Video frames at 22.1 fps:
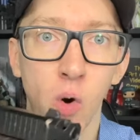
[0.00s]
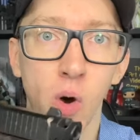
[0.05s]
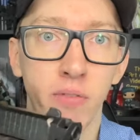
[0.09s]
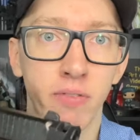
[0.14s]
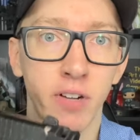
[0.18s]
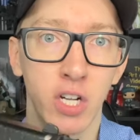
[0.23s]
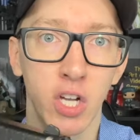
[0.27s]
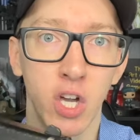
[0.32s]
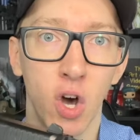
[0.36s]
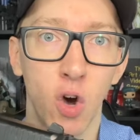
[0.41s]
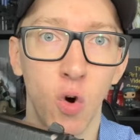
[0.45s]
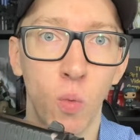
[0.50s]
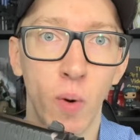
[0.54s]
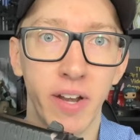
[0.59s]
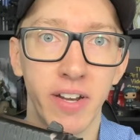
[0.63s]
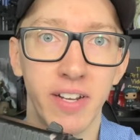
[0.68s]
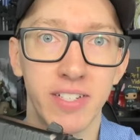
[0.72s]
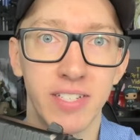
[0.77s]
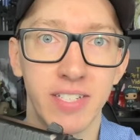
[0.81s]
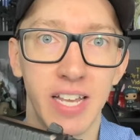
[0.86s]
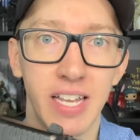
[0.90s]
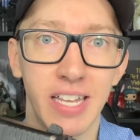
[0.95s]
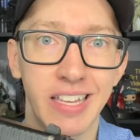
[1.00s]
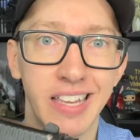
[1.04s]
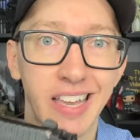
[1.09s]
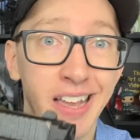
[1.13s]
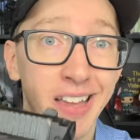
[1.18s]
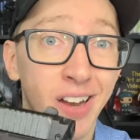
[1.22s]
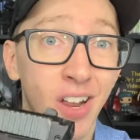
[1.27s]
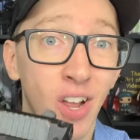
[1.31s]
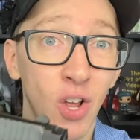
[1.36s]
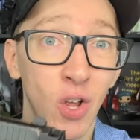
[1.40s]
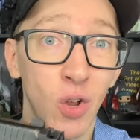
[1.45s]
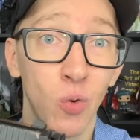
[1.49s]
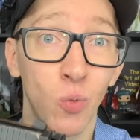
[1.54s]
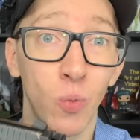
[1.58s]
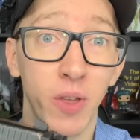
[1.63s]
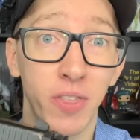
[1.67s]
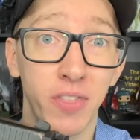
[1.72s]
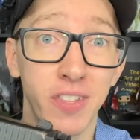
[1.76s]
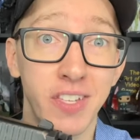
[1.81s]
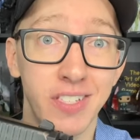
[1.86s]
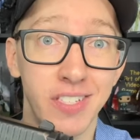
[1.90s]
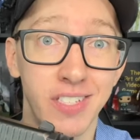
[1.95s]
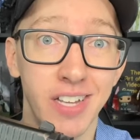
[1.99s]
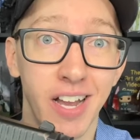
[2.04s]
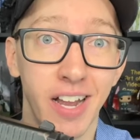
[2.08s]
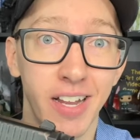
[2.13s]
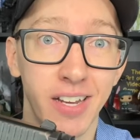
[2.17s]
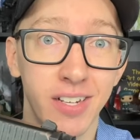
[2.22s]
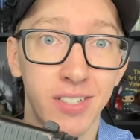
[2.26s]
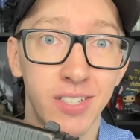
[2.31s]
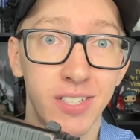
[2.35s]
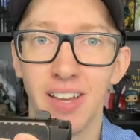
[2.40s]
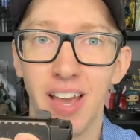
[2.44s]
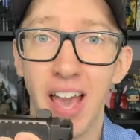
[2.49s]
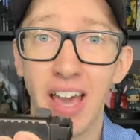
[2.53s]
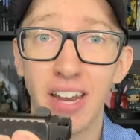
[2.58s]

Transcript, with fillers: of a co-witness they get with these sights.